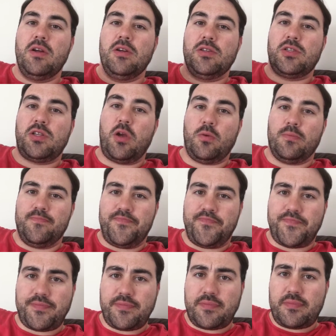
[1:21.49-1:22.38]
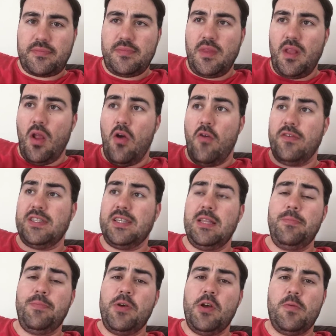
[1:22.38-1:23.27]
So obviously
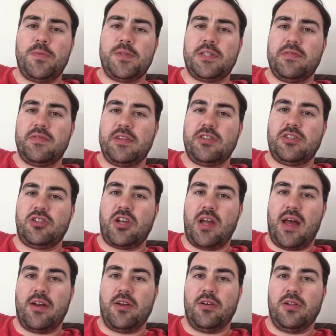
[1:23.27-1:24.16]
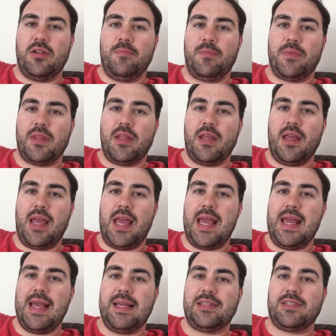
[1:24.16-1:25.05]
the purpose of this channel
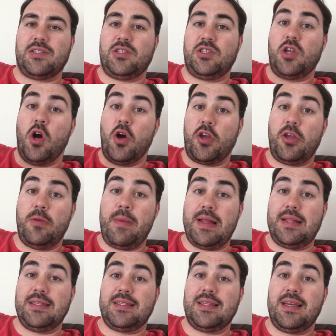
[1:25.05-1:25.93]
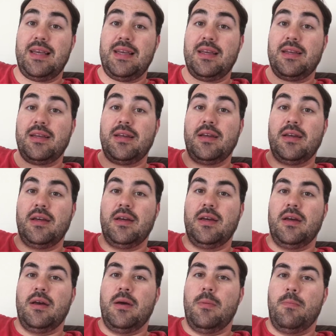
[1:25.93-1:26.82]
is documenting
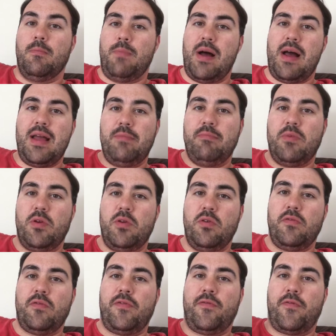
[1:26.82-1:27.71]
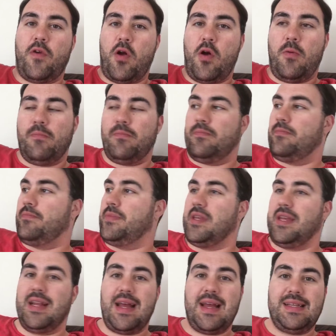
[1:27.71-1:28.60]
my move from
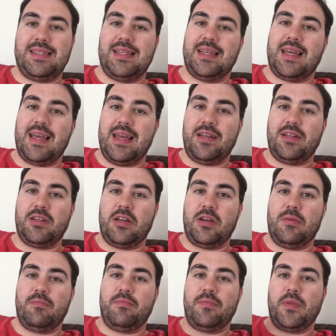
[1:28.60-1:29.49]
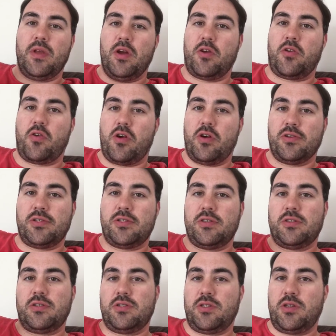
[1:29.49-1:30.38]
the United Kingdom
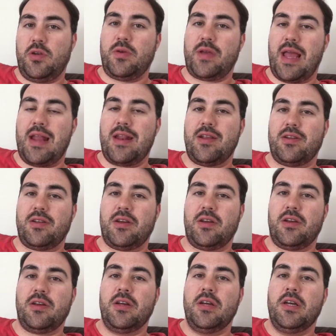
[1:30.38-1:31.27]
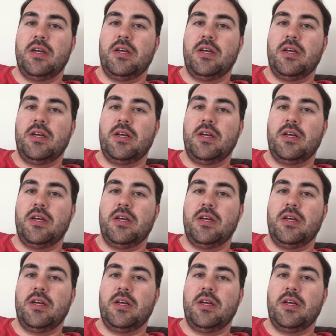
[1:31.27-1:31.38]
across to Canada